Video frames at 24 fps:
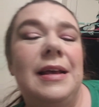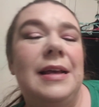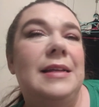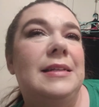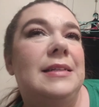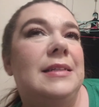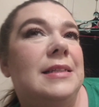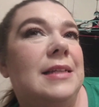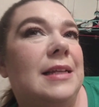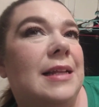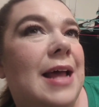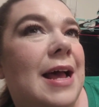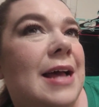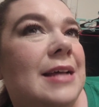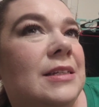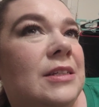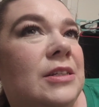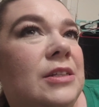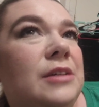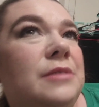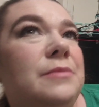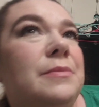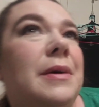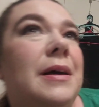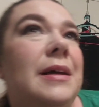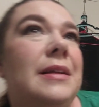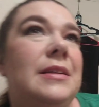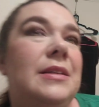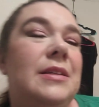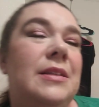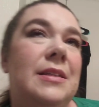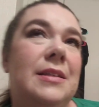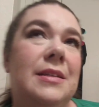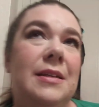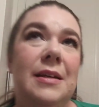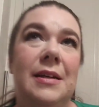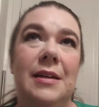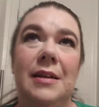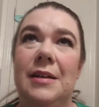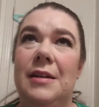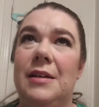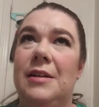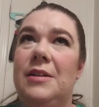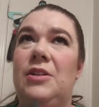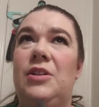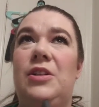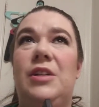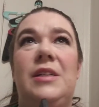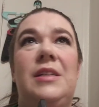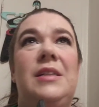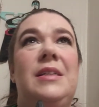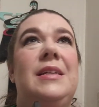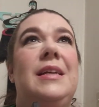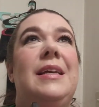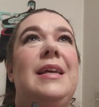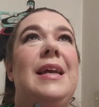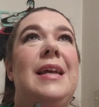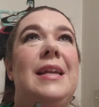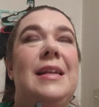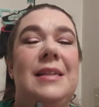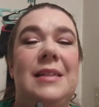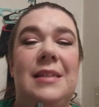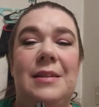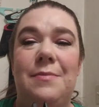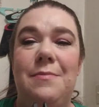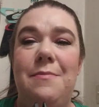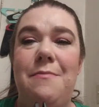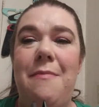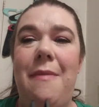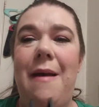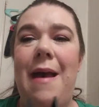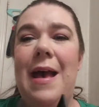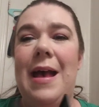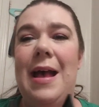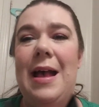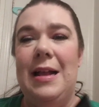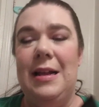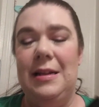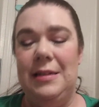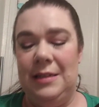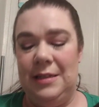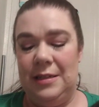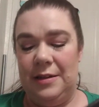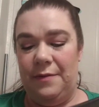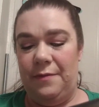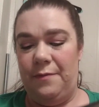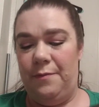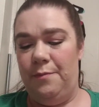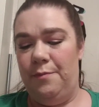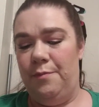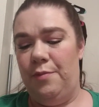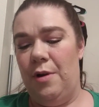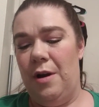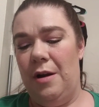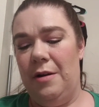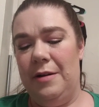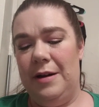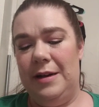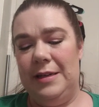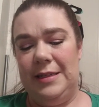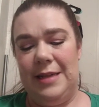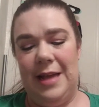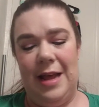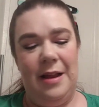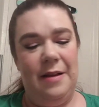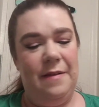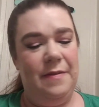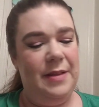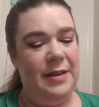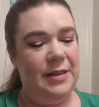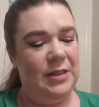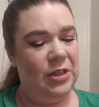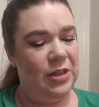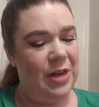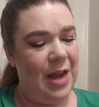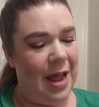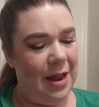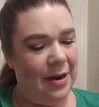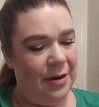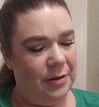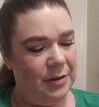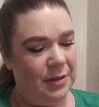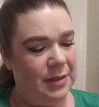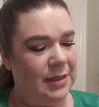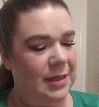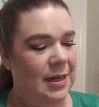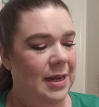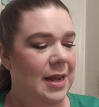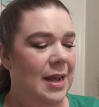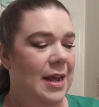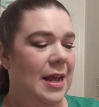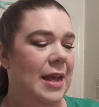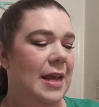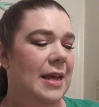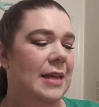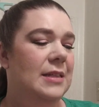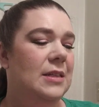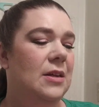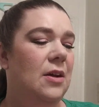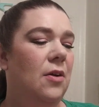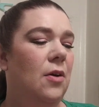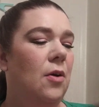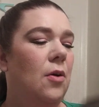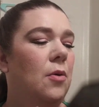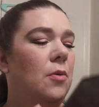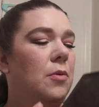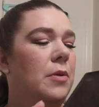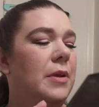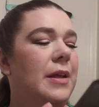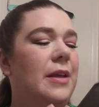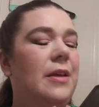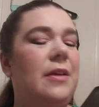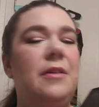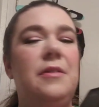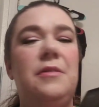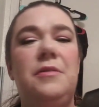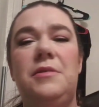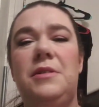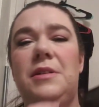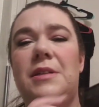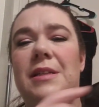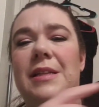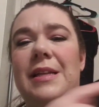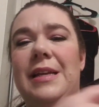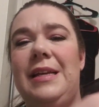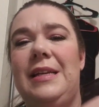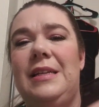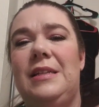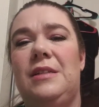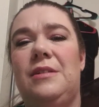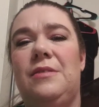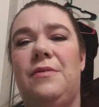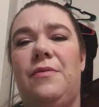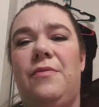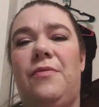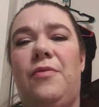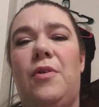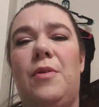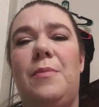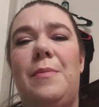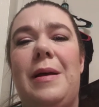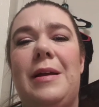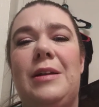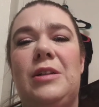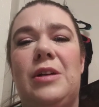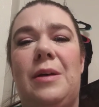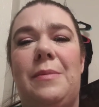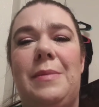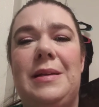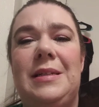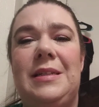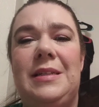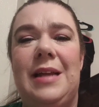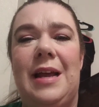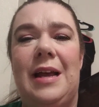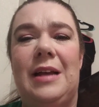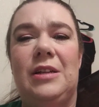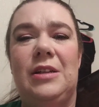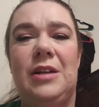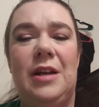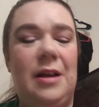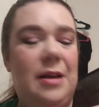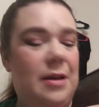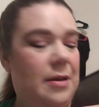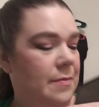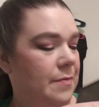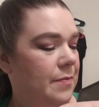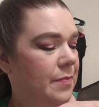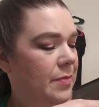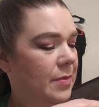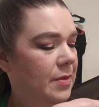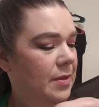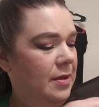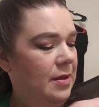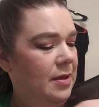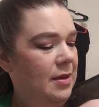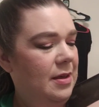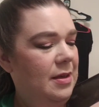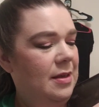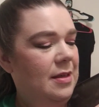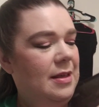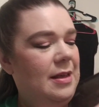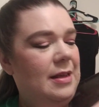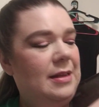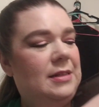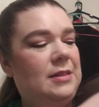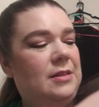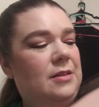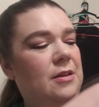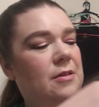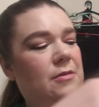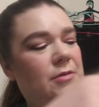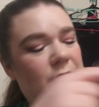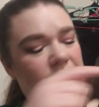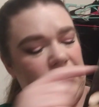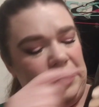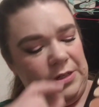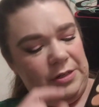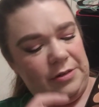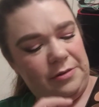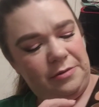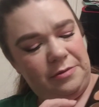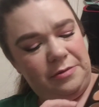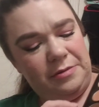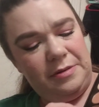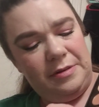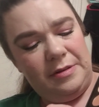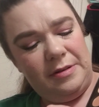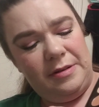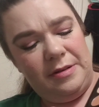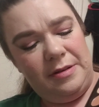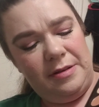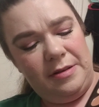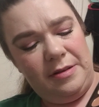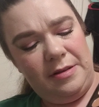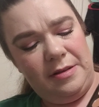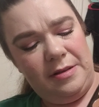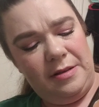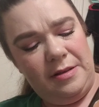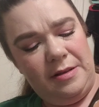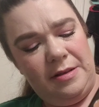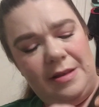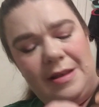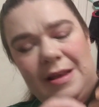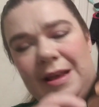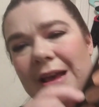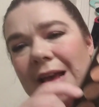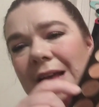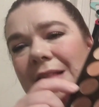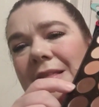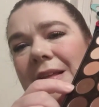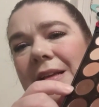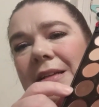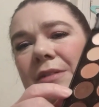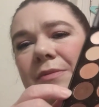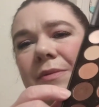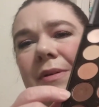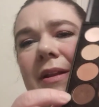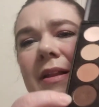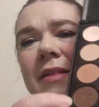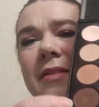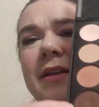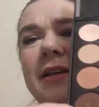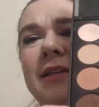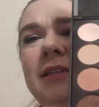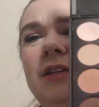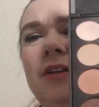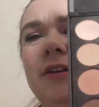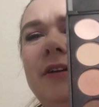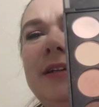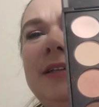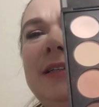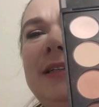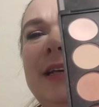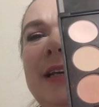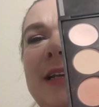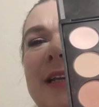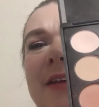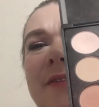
is the last 2 months, just to get some massive progress out of these shadows, is only use these for my Shop My Stash. It's those two and this one. And this you can see a